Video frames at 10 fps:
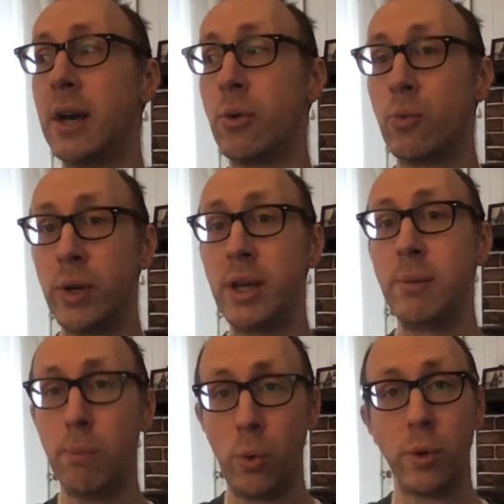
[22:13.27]
ring
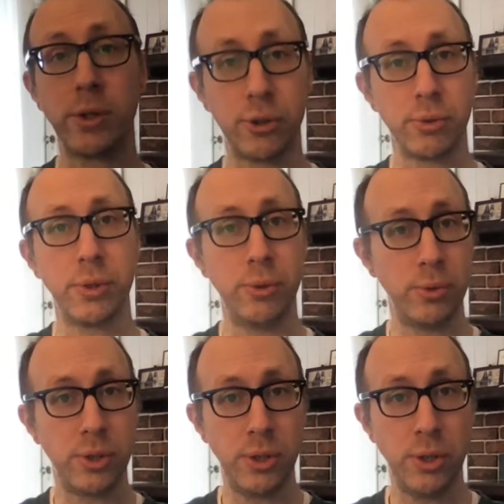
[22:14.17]
more true
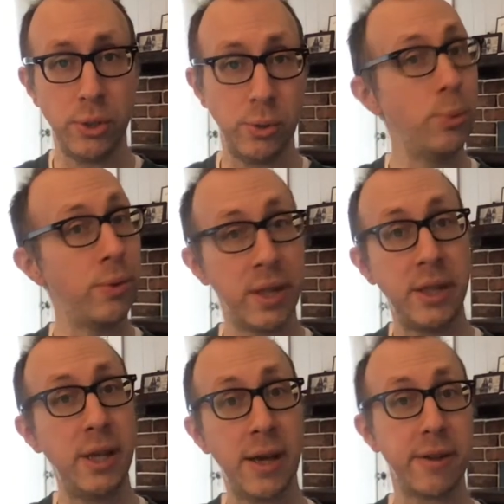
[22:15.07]
to you than
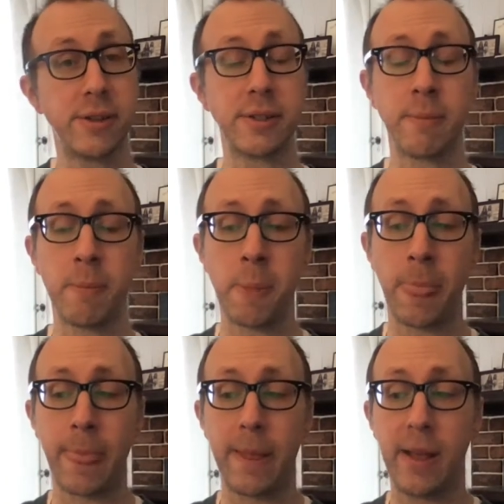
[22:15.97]
the others.
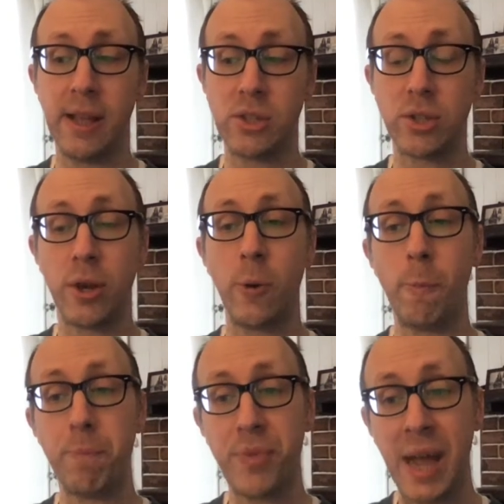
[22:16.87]
And so
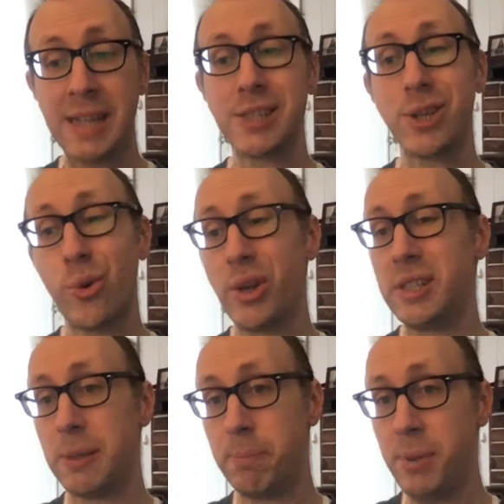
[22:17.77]
that's going
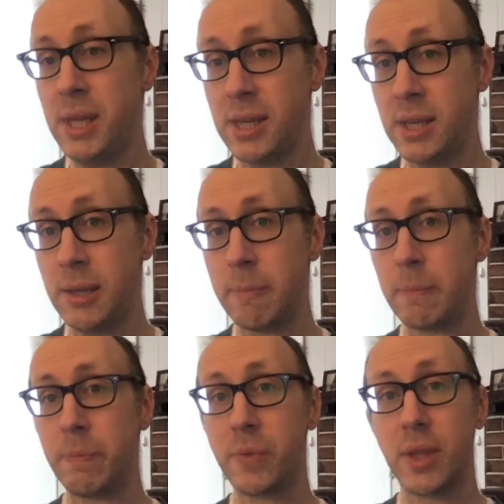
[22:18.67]
to be
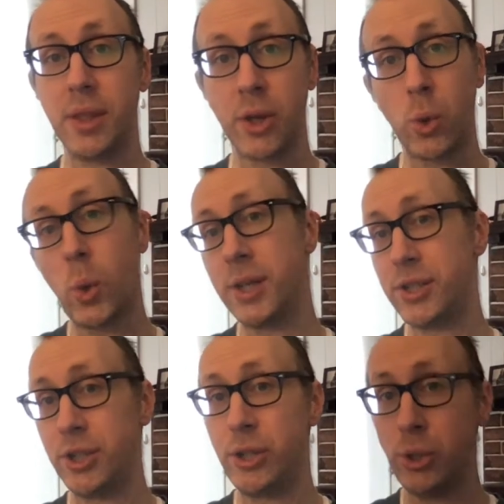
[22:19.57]
the
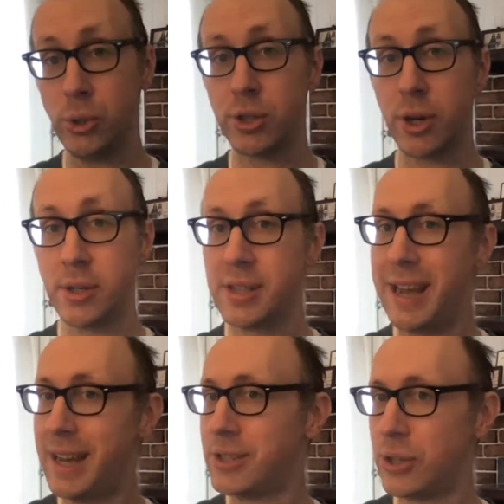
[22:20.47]
question you start to
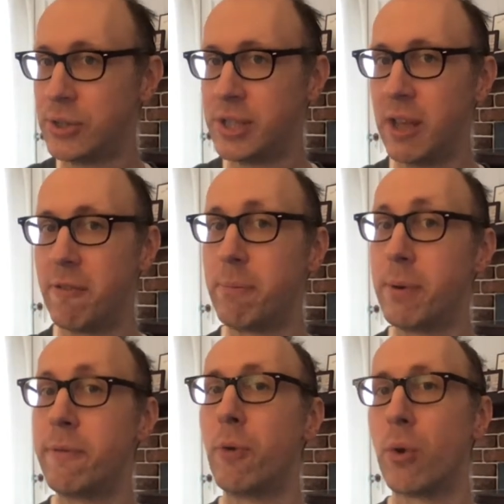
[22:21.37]
ask yourself
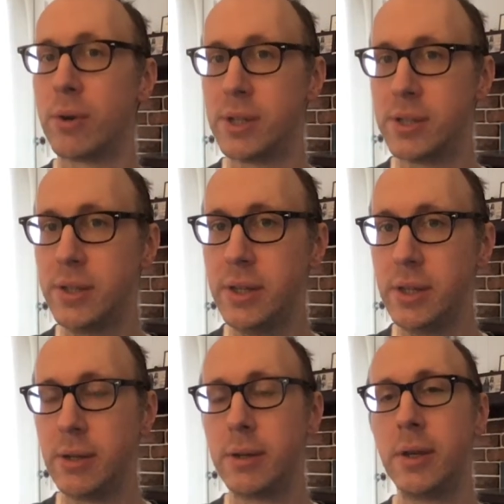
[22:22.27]
before a
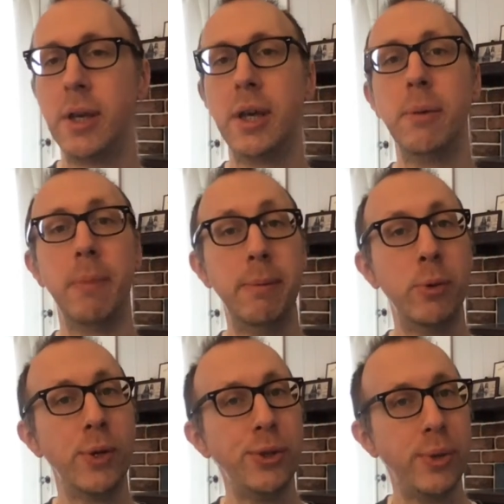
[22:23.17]
scene. Maybe
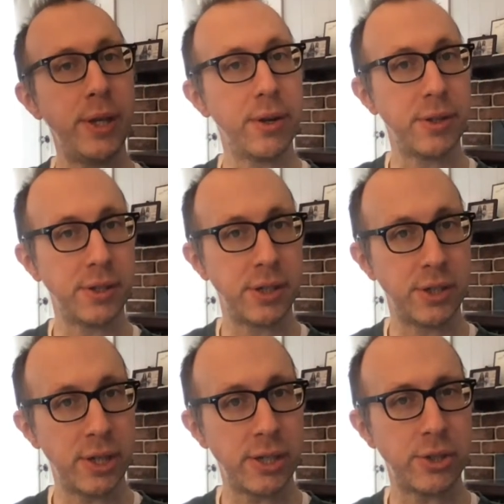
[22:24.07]
when you hear the
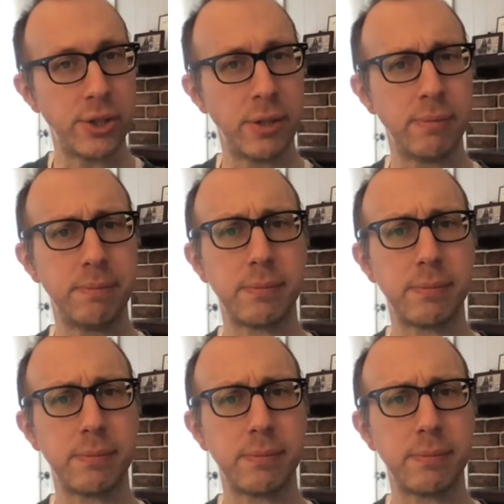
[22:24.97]
suggestion,